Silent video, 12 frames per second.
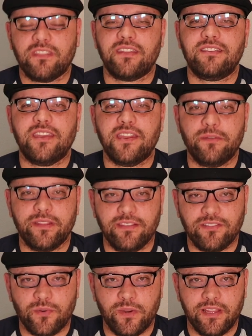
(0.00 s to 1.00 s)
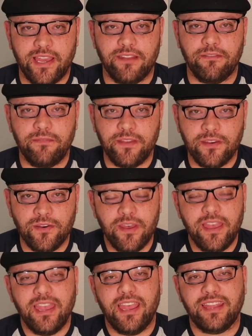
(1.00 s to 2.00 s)
continuing the storyline of
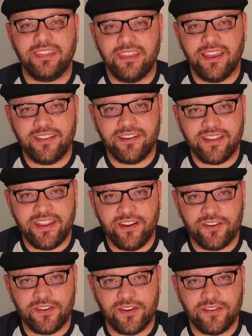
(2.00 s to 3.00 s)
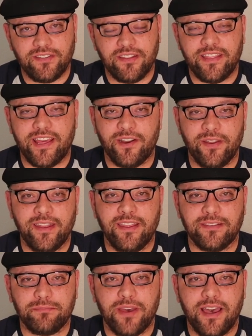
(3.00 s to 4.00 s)
Phil and the other characters that are in
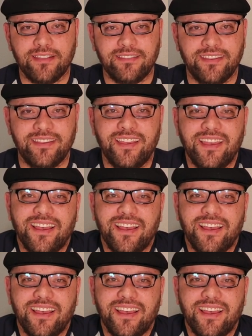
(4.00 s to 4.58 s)
his posse.